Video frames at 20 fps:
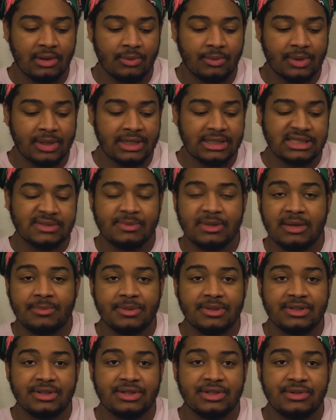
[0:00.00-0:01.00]
we're gonna split up
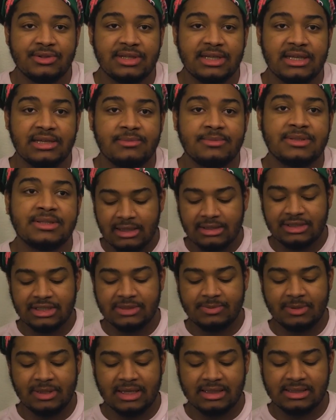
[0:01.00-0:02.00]
into 2 teams
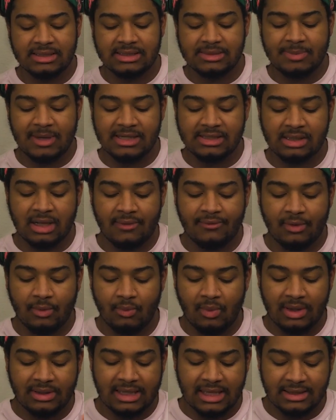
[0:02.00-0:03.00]
just because it's based off on
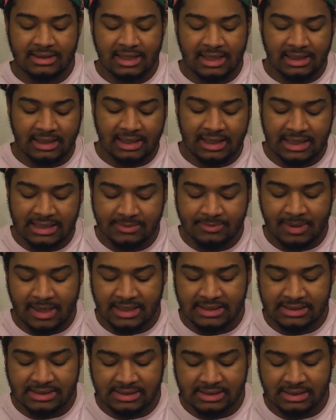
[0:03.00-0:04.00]
what they think is
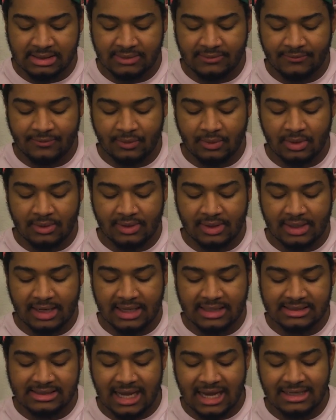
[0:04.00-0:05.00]
best for the
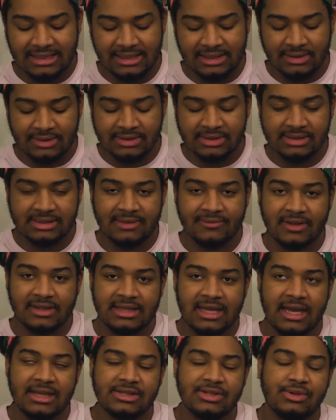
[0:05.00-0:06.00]
next ideals and stuff like that.